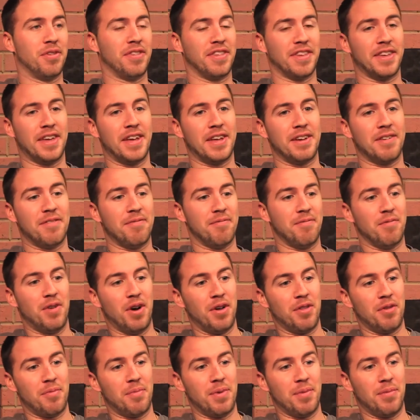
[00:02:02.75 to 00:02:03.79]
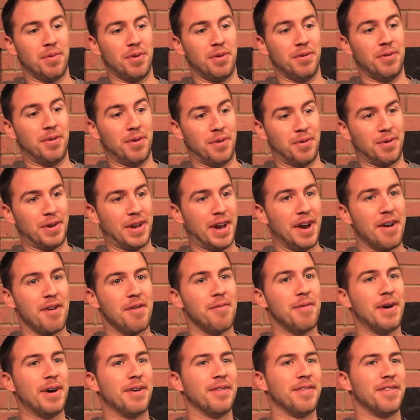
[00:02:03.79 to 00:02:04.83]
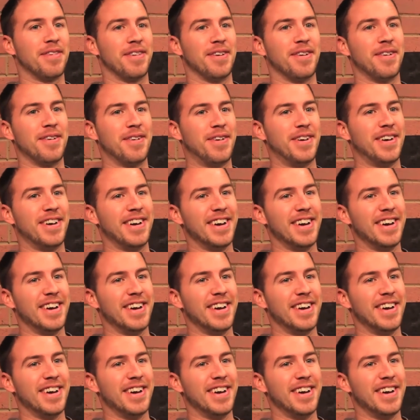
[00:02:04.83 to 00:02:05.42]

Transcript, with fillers: once again, other people don't care about. So,